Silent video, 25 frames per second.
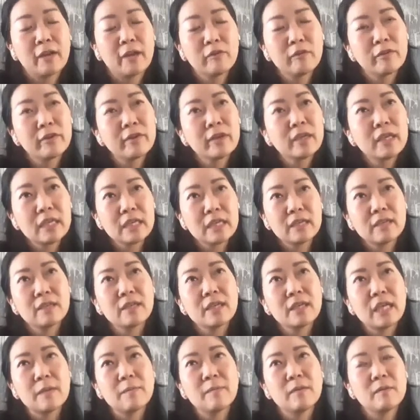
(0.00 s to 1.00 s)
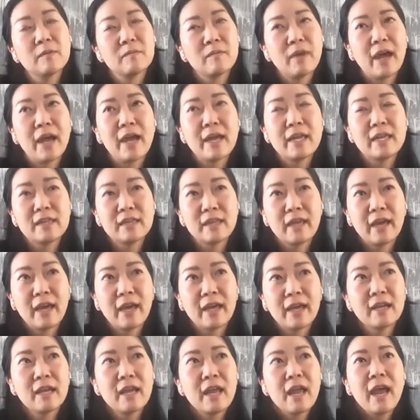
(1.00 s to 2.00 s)
of keep in mind
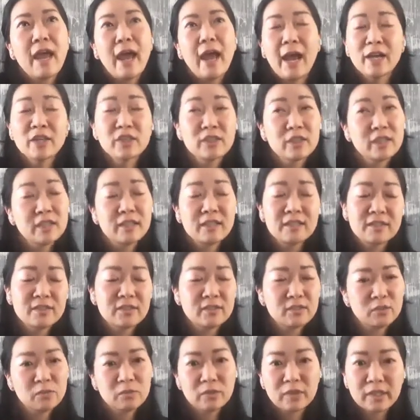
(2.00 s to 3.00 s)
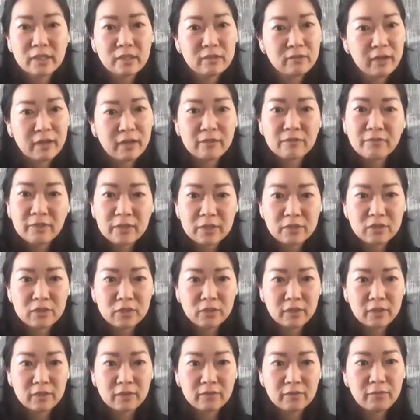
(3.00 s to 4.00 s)
that actually this is a really great
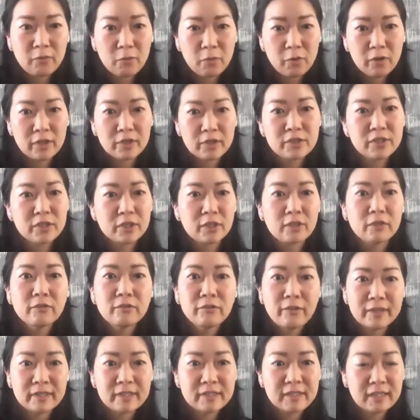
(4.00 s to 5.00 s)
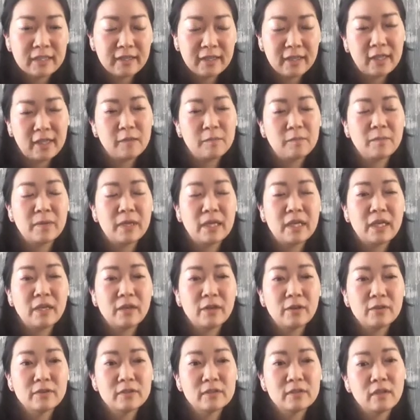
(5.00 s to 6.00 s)
feature for geofencing that could be
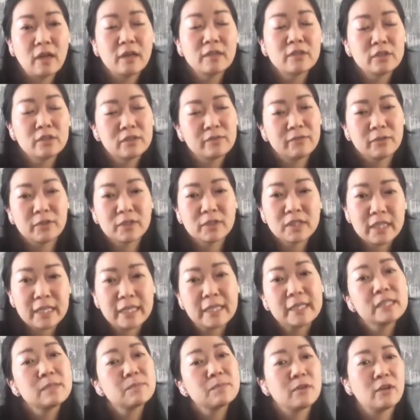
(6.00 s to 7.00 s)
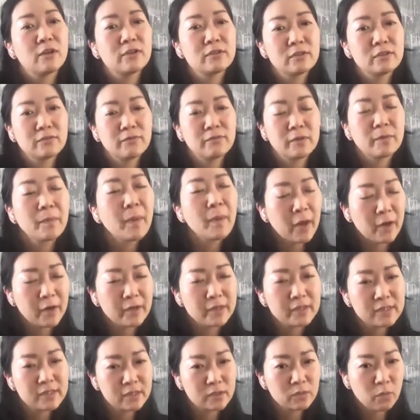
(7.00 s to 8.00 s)
used not just for teens, but also for
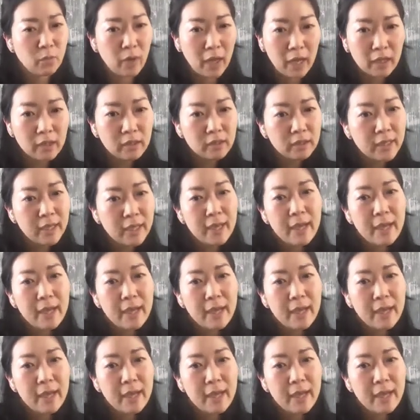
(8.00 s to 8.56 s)
parents as well.